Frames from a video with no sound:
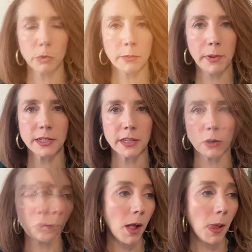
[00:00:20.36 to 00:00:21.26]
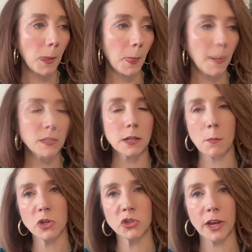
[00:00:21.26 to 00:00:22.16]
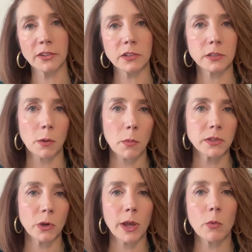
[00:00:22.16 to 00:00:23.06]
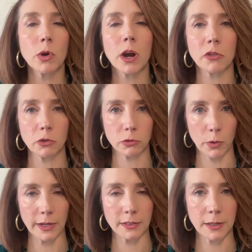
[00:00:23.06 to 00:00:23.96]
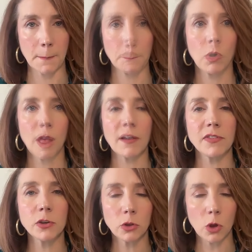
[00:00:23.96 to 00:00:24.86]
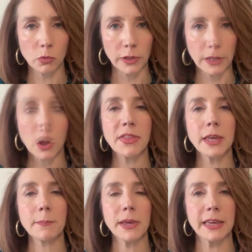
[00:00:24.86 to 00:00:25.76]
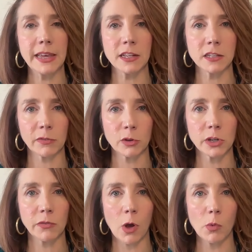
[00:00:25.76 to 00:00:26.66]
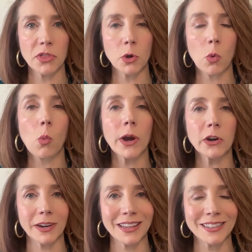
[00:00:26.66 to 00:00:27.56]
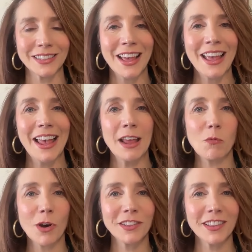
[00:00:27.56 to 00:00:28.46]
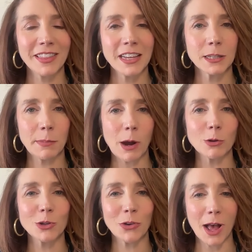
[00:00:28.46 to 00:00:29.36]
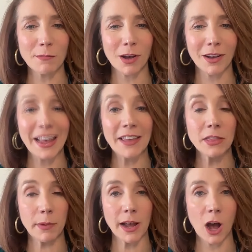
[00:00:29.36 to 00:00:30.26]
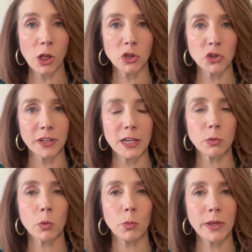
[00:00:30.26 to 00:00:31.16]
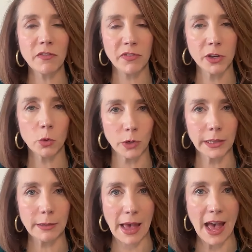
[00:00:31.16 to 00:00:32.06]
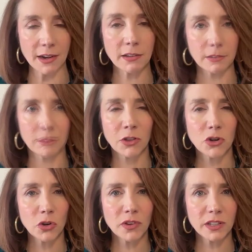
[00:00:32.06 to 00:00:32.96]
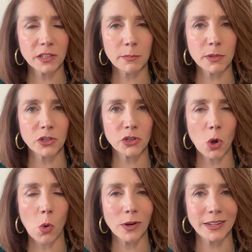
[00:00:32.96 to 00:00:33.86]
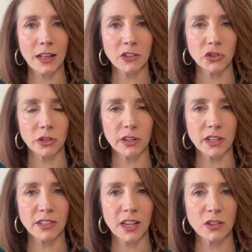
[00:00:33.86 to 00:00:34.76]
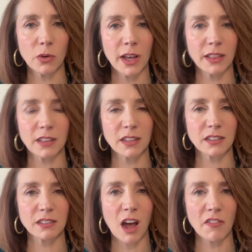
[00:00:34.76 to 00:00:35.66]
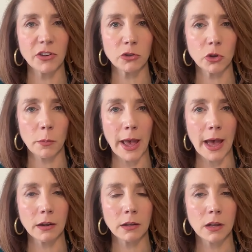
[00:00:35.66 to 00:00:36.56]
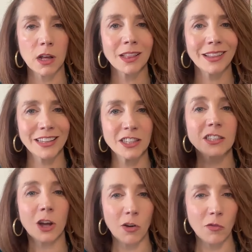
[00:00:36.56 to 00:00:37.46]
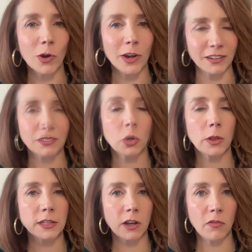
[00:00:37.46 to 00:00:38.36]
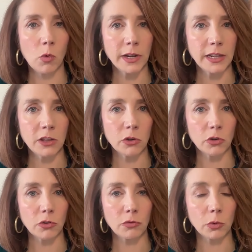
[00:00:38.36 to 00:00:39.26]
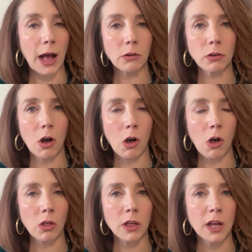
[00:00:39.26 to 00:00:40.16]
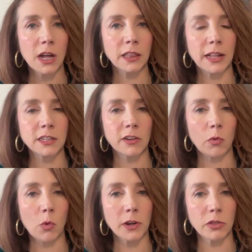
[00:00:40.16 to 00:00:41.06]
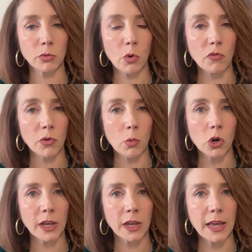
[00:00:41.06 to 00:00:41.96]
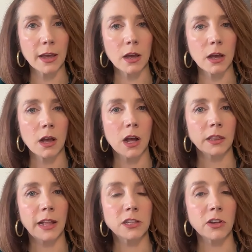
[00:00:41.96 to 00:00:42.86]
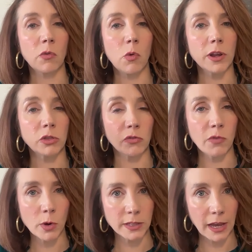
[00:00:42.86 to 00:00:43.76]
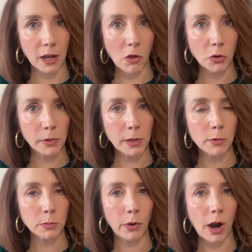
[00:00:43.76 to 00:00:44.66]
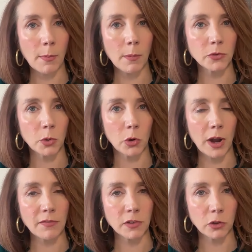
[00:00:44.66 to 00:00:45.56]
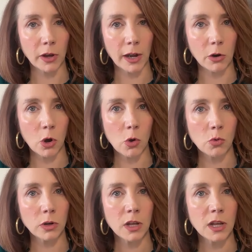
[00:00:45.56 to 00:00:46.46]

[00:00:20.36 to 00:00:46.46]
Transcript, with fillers: Really basic. Well, in some ways, yes. In some ways, no. Okay, what are those ways? Well, I feel lonely. I think it begins, first of all, with an awareness. And one of the things about trauma and the biology is when we feel really bad, the nervous system is so intelligent. It says, okay, let's not feel so bad. Let's avoid. So let's avoid either through alcohol, let's avoid through overworking, let's avoid through focusing on other people's problems so we don't have to look at our own.